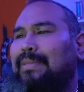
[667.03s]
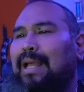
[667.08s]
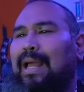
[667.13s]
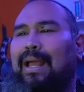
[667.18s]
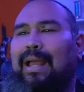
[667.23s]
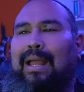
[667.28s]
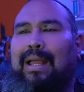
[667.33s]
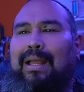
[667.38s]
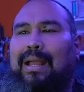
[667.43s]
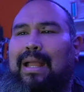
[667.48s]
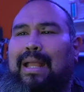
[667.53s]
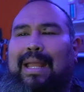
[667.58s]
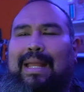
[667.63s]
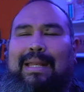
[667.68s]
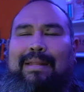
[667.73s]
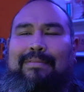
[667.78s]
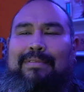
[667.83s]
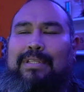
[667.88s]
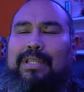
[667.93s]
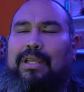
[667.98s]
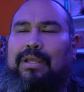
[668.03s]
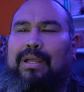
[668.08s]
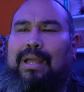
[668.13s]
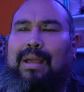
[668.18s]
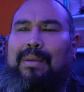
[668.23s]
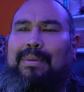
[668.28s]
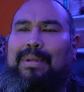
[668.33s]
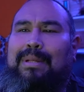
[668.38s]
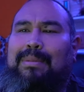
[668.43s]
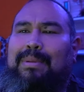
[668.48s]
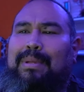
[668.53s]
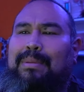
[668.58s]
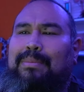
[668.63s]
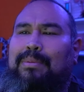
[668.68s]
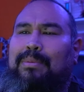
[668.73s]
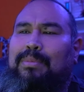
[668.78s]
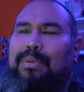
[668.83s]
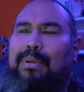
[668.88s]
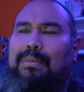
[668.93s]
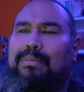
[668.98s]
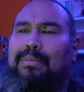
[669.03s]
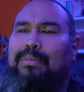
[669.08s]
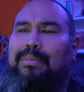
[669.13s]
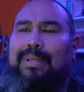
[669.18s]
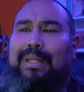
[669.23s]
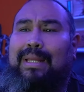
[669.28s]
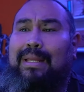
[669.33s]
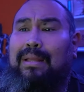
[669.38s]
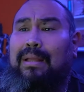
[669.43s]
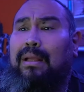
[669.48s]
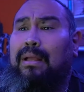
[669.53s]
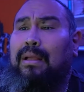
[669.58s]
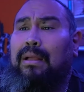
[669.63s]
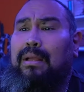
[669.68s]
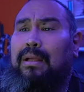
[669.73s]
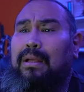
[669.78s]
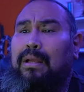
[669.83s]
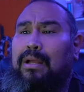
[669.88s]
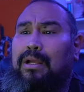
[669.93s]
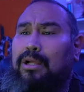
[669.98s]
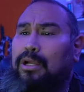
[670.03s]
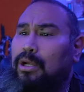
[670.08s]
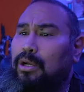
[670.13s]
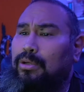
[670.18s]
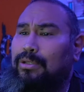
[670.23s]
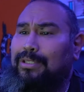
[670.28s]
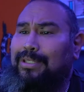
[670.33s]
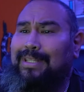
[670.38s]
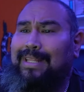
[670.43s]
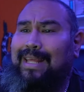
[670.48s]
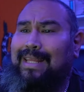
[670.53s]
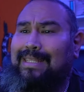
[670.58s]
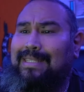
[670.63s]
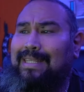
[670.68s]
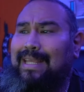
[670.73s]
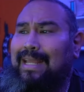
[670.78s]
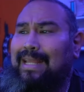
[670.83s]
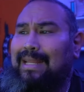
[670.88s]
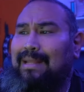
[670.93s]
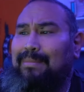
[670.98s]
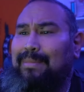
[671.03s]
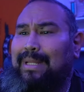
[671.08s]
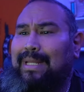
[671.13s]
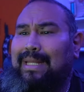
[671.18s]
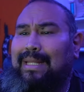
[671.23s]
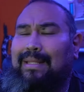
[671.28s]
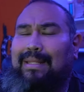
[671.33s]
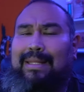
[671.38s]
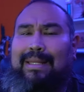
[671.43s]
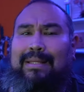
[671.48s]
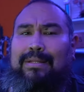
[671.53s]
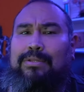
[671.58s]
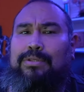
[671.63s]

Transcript: I can't even tell you how many people probably go into that site immediately.